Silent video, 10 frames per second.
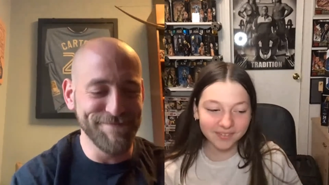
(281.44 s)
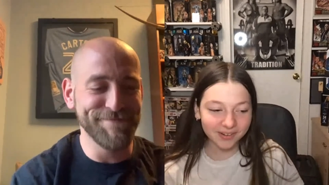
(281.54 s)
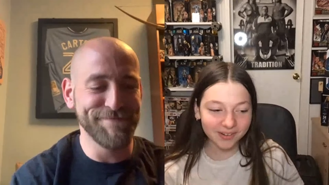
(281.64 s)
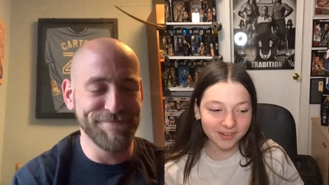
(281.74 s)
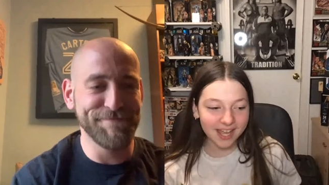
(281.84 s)

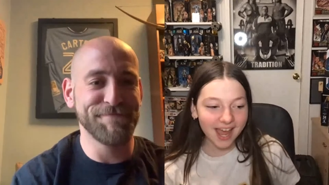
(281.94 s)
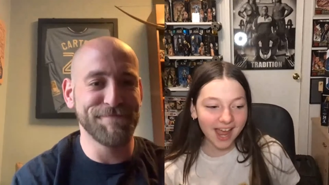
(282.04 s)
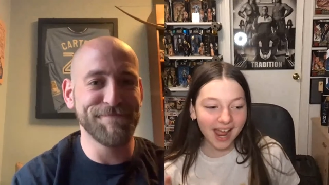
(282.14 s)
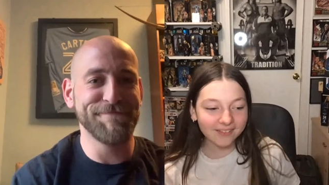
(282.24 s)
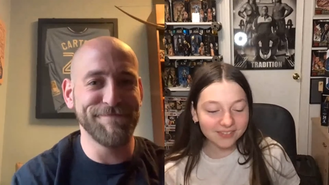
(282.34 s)
Speaker 1: Well,
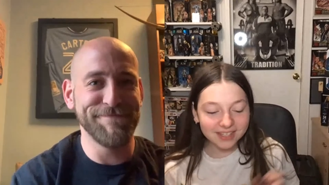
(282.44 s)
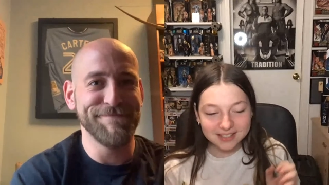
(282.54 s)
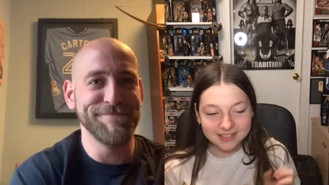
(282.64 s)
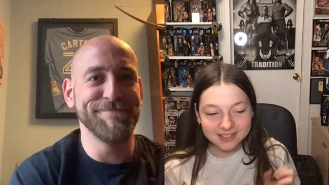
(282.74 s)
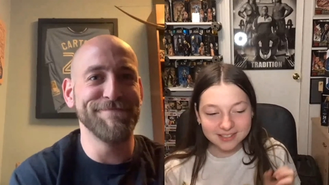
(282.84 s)
I
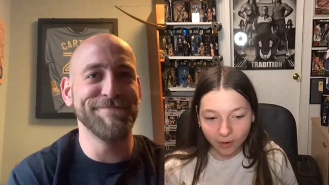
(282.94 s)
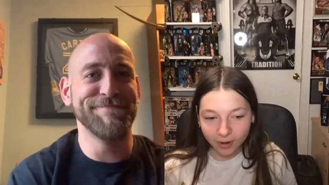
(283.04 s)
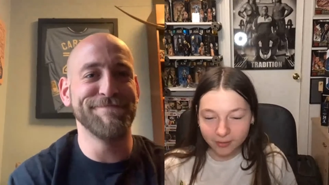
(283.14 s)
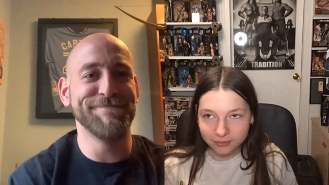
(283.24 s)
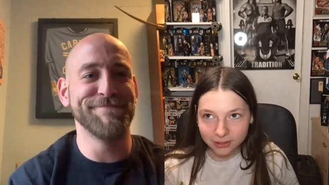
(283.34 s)
mean, is there
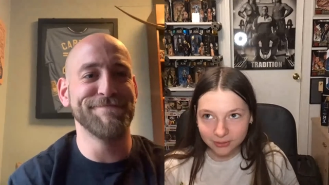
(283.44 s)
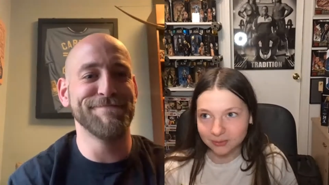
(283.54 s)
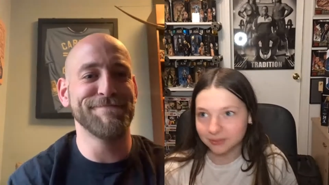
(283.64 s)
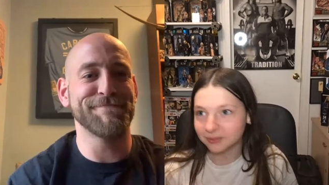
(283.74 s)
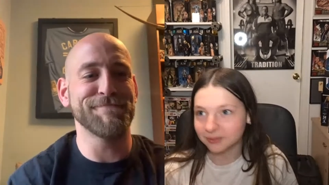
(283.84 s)
more of
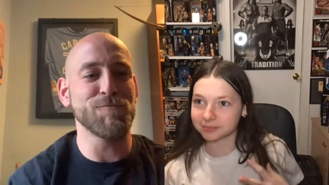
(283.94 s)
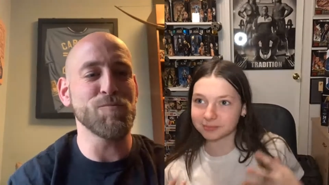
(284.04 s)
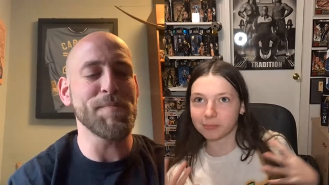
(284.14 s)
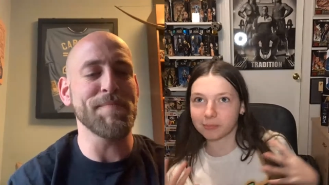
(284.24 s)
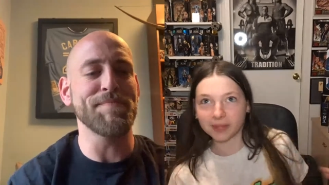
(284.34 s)
you
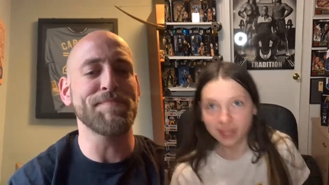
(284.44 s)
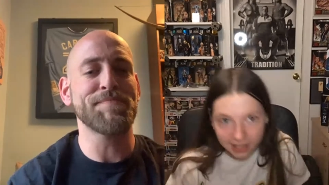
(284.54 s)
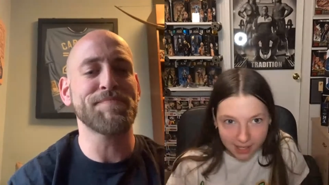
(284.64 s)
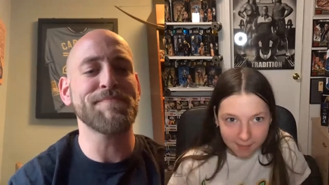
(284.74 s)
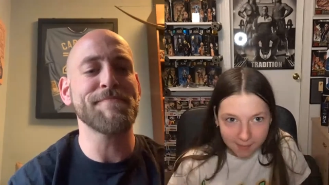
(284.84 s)

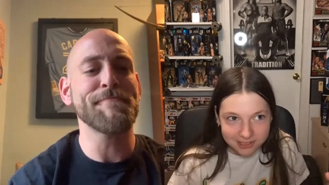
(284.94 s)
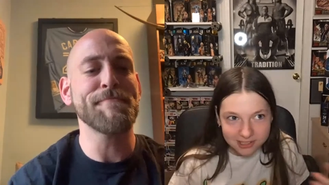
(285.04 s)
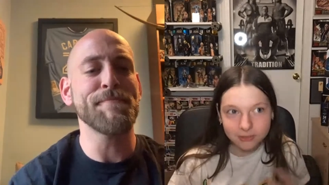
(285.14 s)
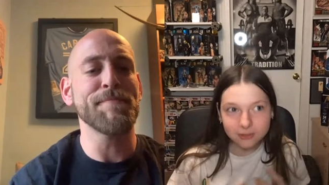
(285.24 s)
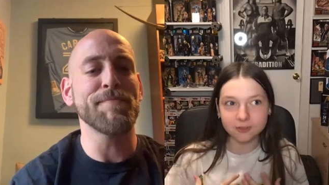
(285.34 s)
bleeding in
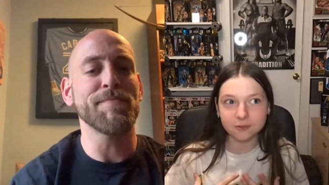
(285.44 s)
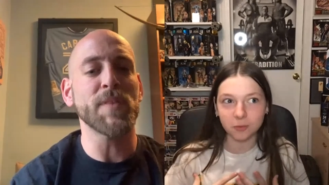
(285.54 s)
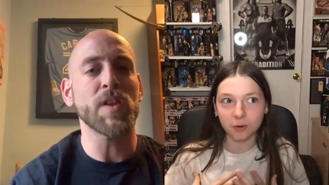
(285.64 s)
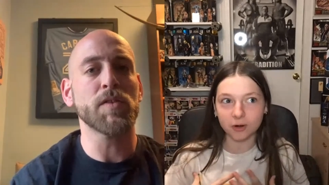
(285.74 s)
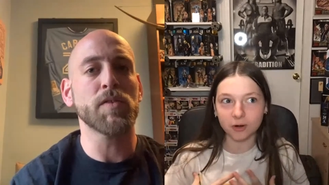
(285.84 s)
matches, or
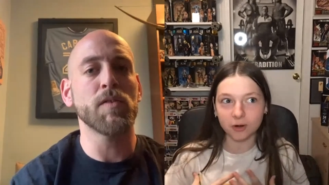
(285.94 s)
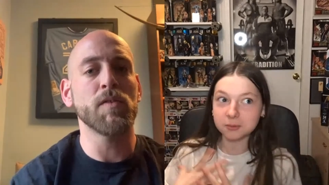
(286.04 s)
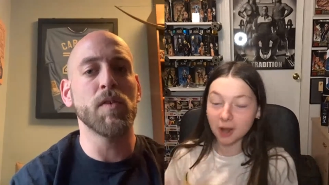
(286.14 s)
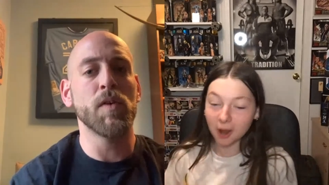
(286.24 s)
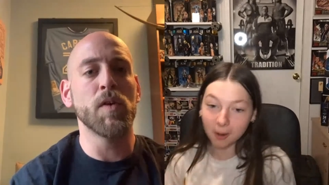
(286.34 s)
is there more
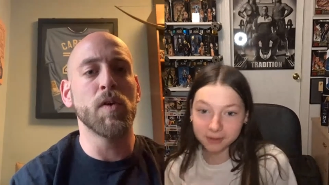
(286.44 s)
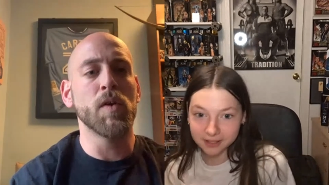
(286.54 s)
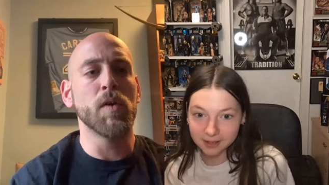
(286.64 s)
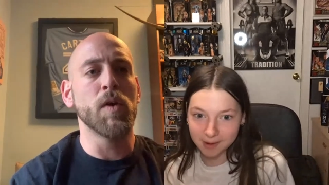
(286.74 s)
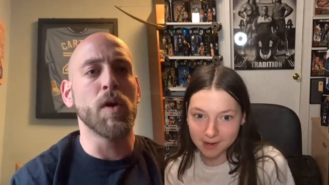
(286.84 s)
of you
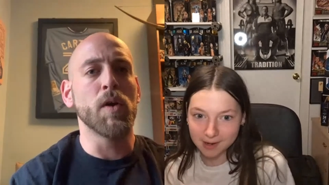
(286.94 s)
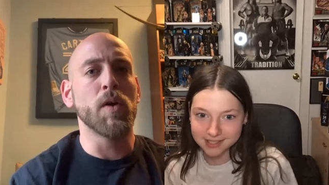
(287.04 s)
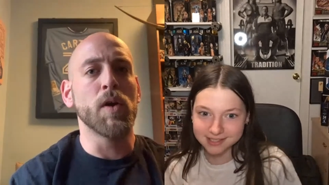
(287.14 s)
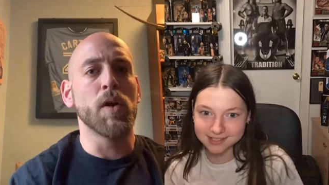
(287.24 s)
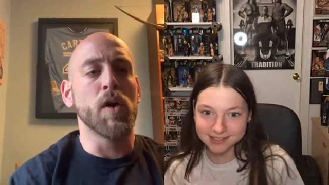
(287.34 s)
not bleeding in
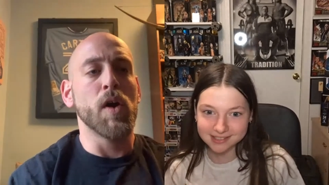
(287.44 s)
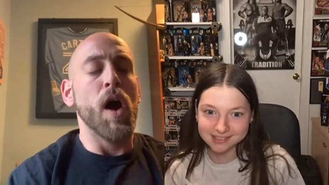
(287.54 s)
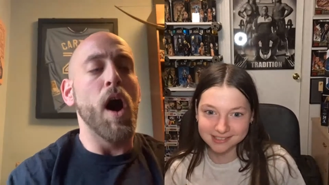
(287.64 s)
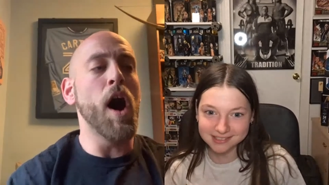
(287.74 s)
matches?